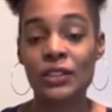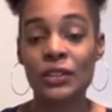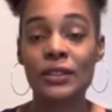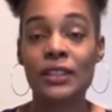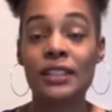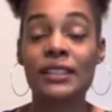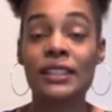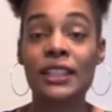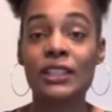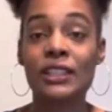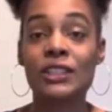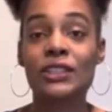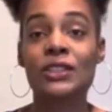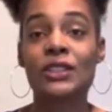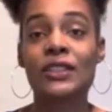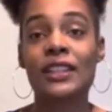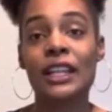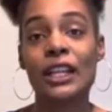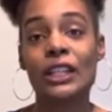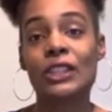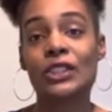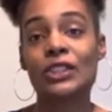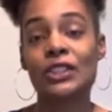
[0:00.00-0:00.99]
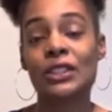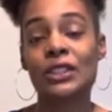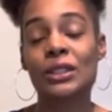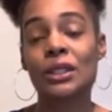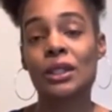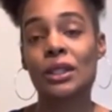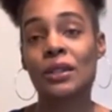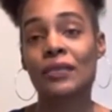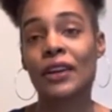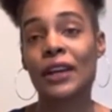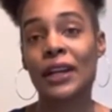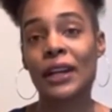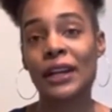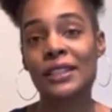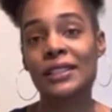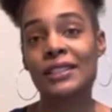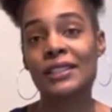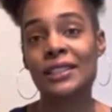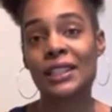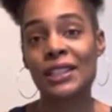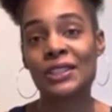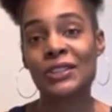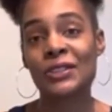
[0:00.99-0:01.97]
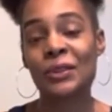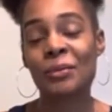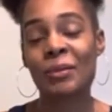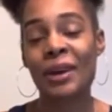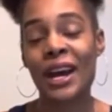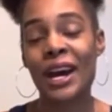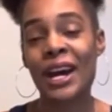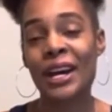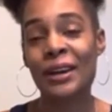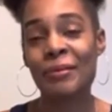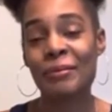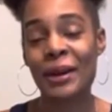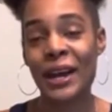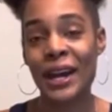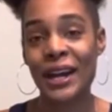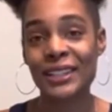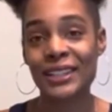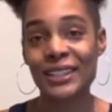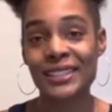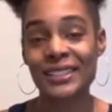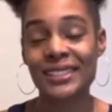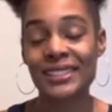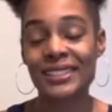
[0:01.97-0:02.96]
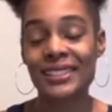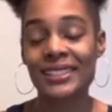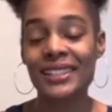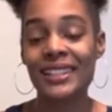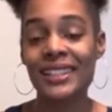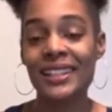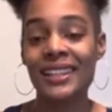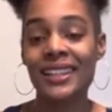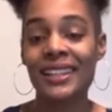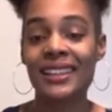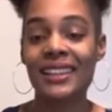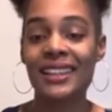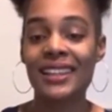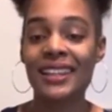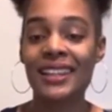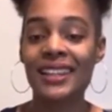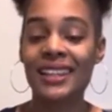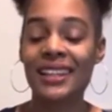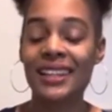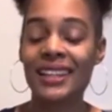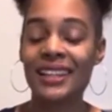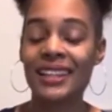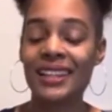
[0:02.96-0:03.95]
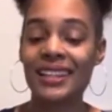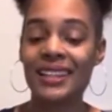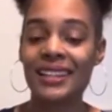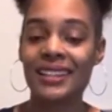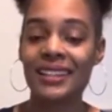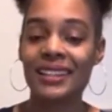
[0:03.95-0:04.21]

the denser the energies of our ancestral patterns, the